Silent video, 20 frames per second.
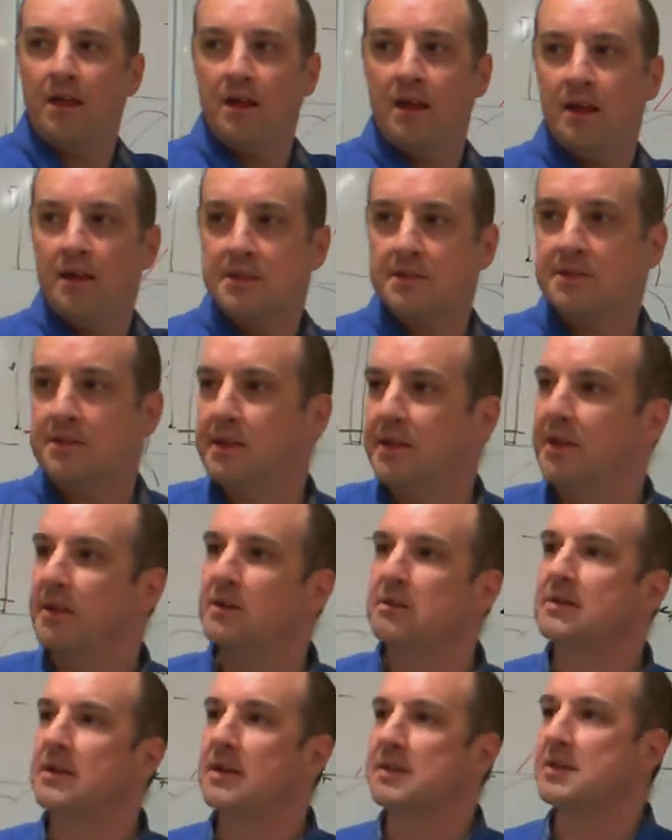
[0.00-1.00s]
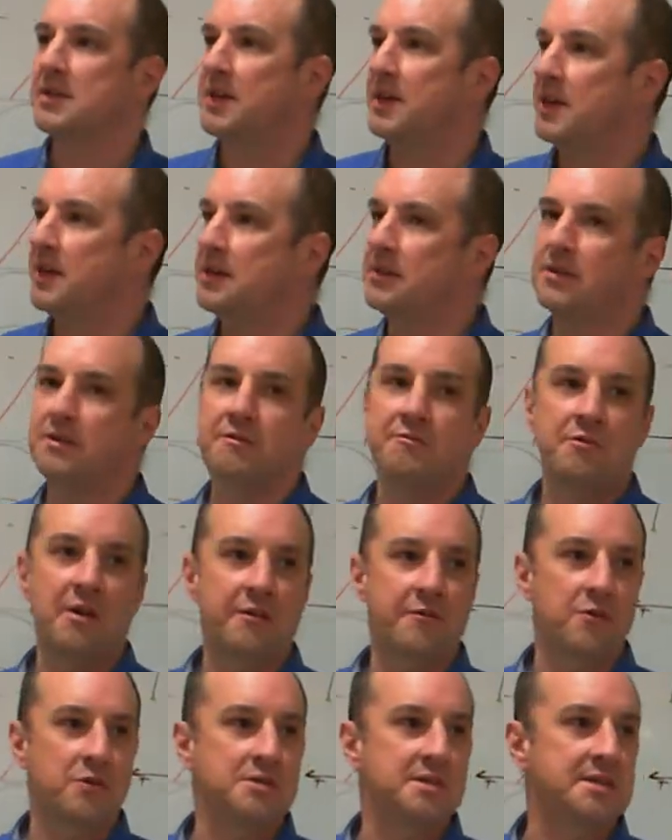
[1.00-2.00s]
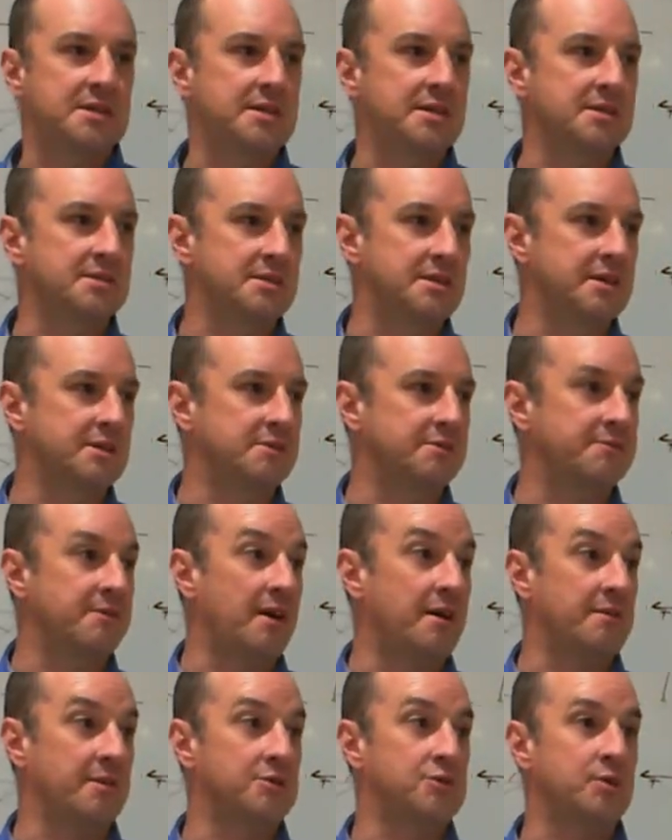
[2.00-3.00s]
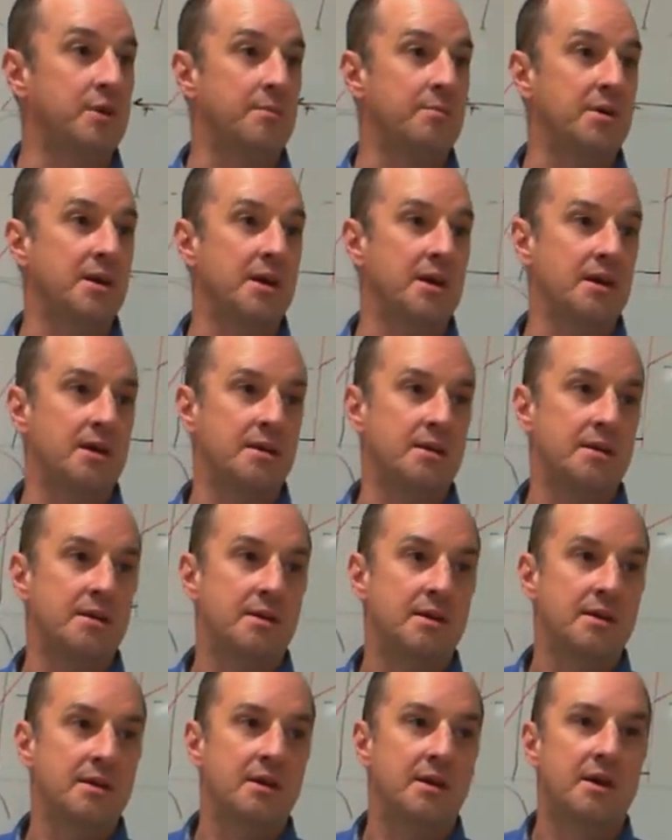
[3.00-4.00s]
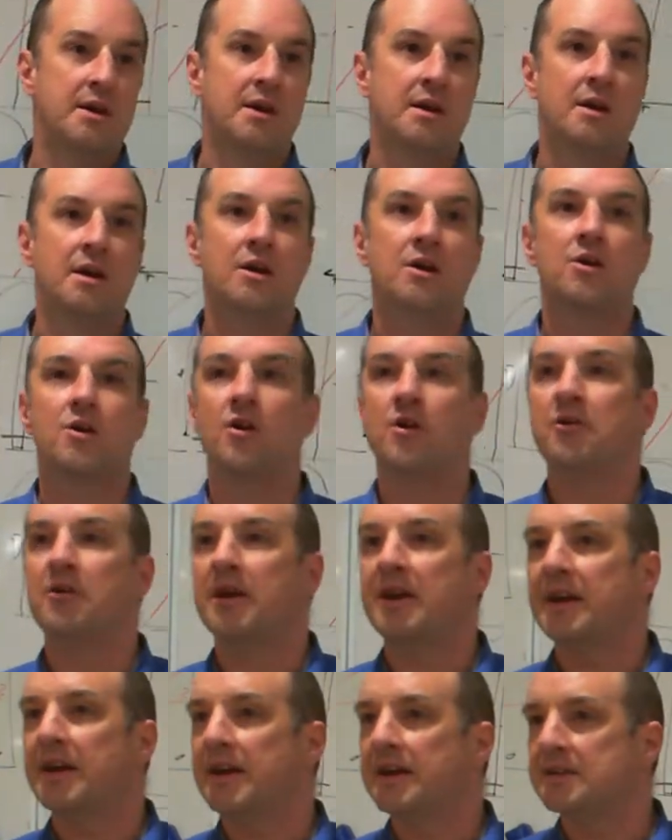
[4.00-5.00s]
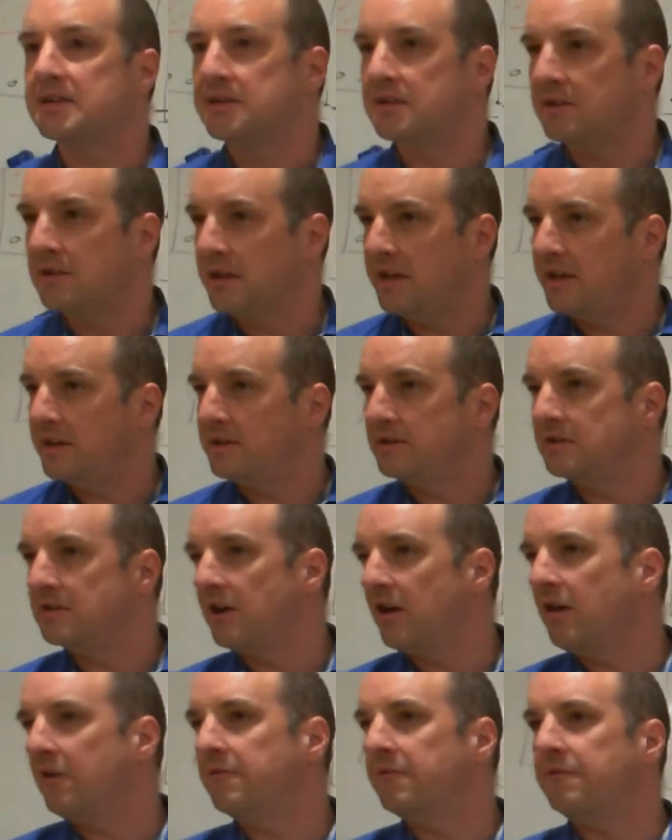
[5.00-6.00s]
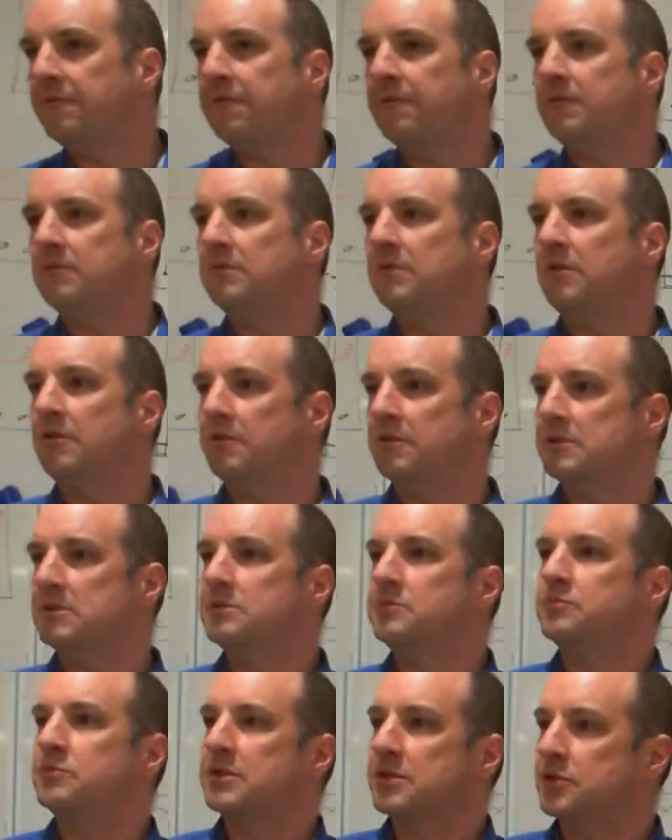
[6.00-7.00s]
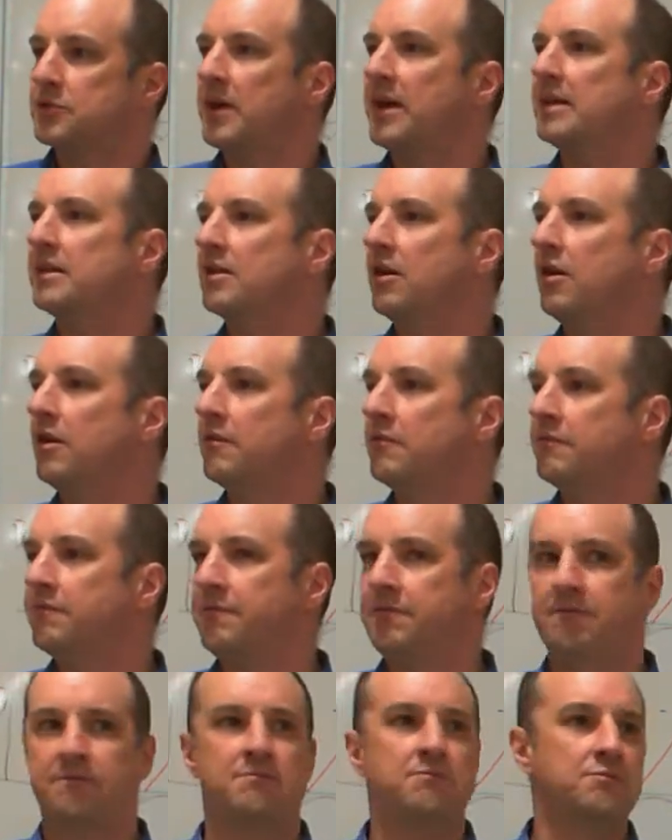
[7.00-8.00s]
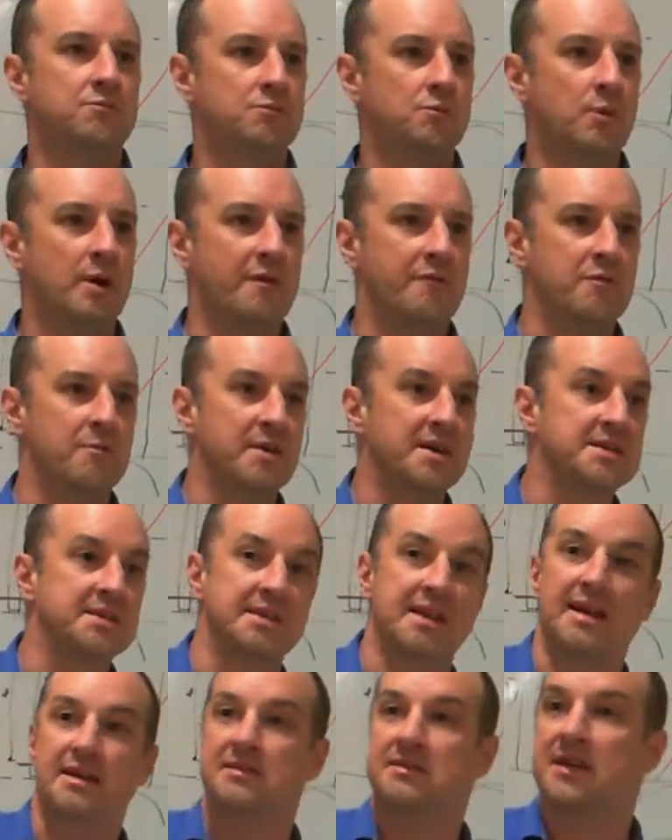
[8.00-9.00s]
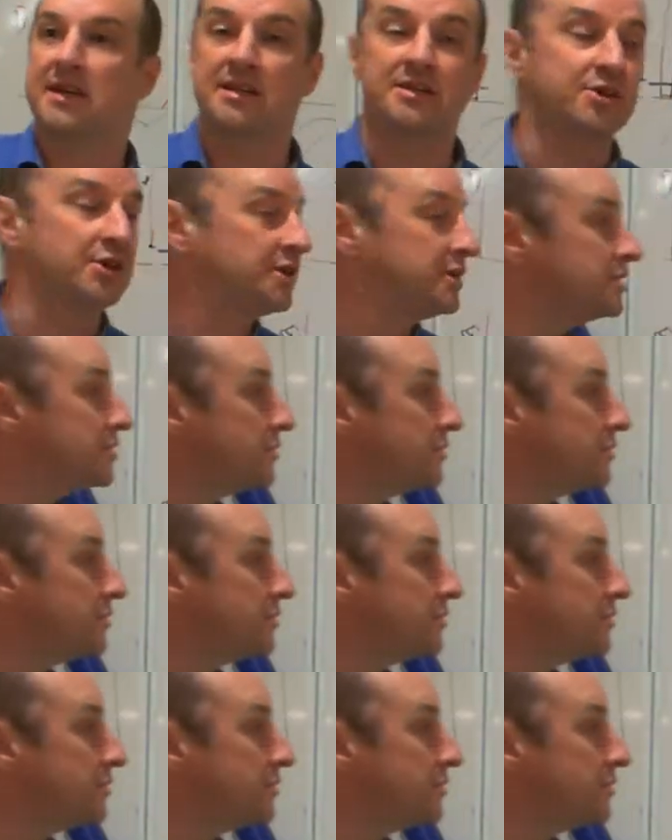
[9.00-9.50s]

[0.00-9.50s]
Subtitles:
Steel has a yield, reinforcing steel has a yield of 500 MPa. Concrete has a yield of, or strength of, whatever you mix it at, say 32